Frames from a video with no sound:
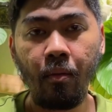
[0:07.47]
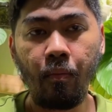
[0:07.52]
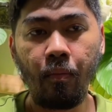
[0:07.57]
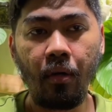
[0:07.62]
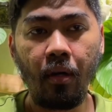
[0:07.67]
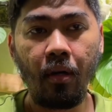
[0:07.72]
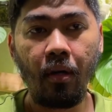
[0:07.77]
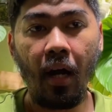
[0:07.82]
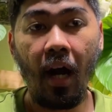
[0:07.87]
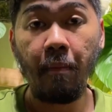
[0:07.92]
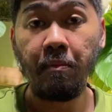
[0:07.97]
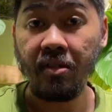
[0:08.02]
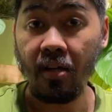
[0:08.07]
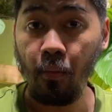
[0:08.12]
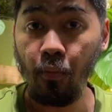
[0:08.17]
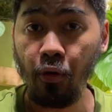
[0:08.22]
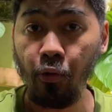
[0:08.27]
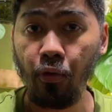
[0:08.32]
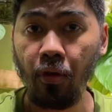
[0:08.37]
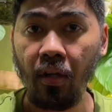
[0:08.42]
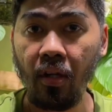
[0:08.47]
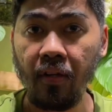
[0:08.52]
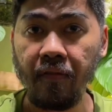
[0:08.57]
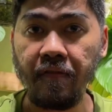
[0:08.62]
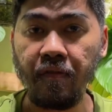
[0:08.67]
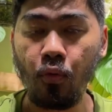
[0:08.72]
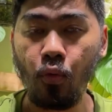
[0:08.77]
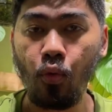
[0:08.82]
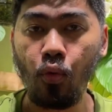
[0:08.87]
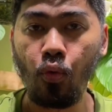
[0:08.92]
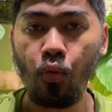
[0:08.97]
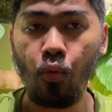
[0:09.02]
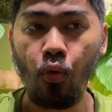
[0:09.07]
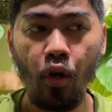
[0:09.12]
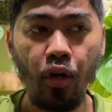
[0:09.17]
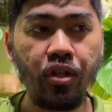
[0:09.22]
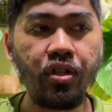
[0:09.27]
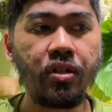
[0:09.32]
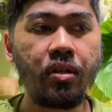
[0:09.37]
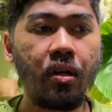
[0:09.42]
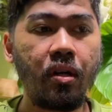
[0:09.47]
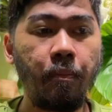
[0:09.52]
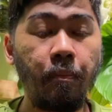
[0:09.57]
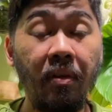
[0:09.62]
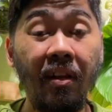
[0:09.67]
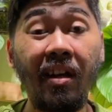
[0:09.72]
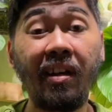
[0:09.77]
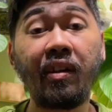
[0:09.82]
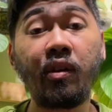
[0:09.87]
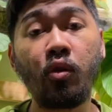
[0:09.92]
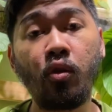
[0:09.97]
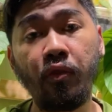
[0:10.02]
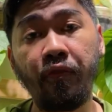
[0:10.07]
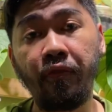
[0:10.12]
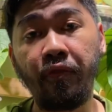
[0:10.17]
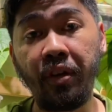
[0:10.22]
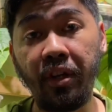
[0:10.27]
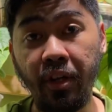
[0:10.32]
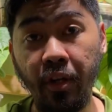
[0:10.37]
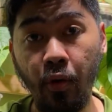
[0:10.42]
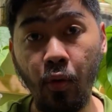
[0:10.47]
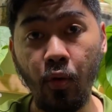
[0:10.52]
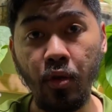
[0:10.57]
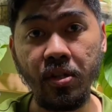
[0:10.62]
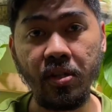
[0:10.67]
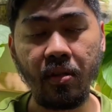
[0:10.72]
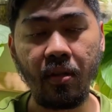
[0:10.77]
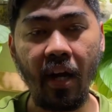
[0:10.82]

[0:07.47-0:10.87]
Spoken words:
I'm someone who loves to watch plant growth videos,